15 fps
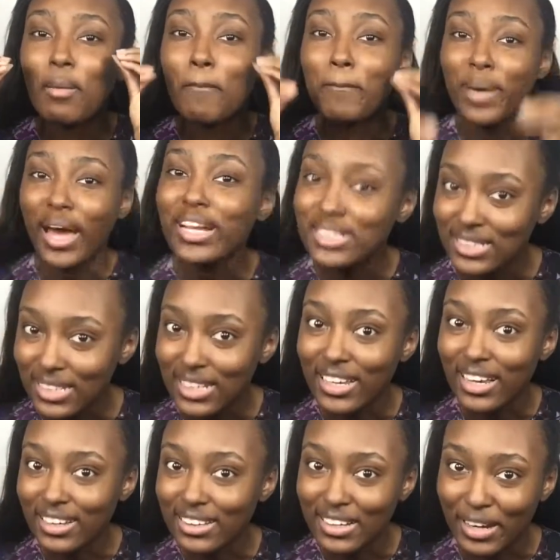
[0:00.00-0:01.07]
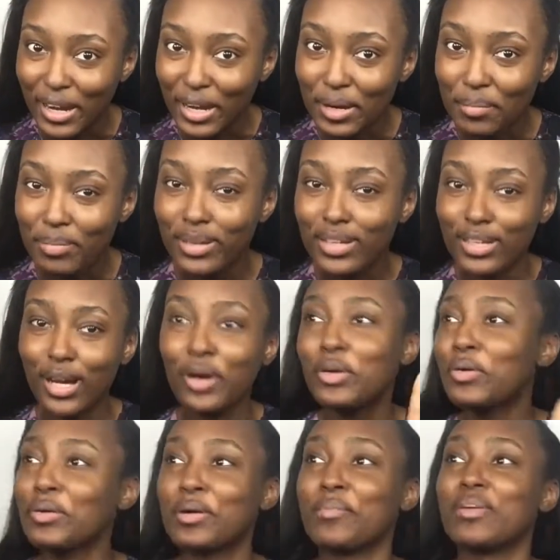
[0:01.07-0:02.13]
Matting at the nape. Y'all
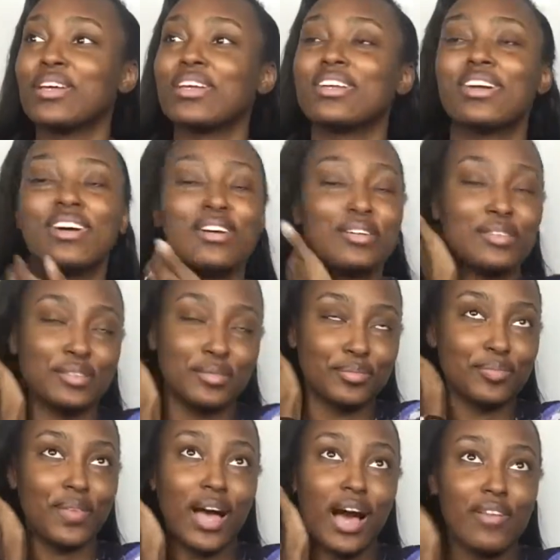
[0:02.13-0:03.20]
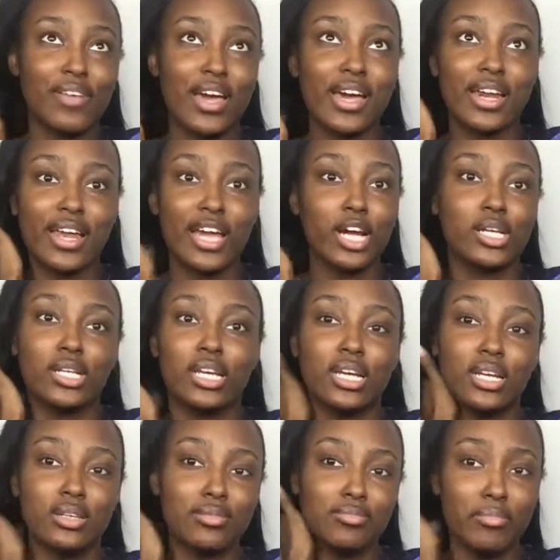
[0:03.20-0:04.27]
know what I mean. I've had hair
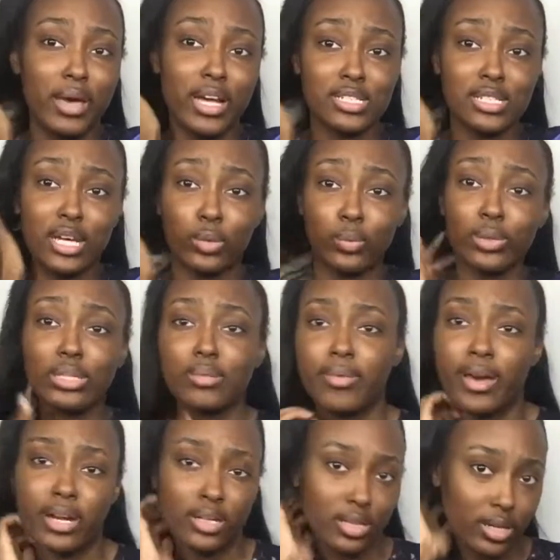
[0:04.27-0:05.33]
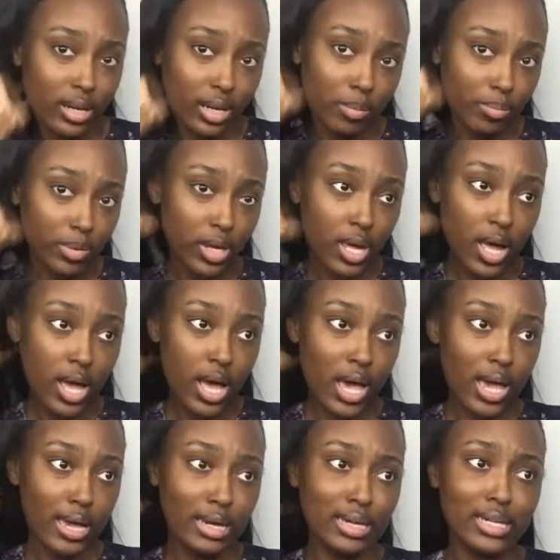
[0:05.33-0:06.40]
that mats like really bad at the nape,
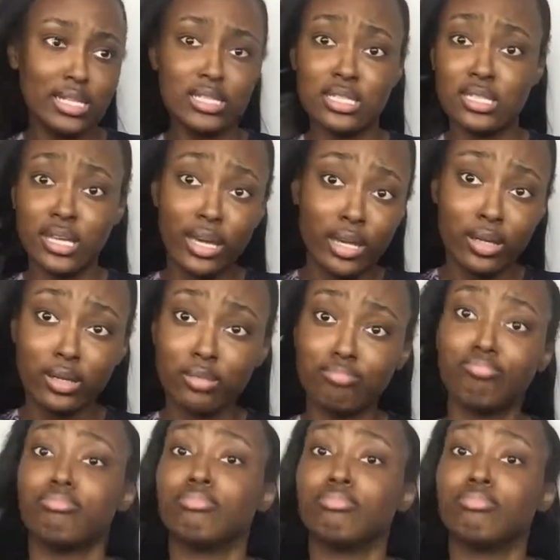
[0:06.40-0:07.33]
and it doesn't take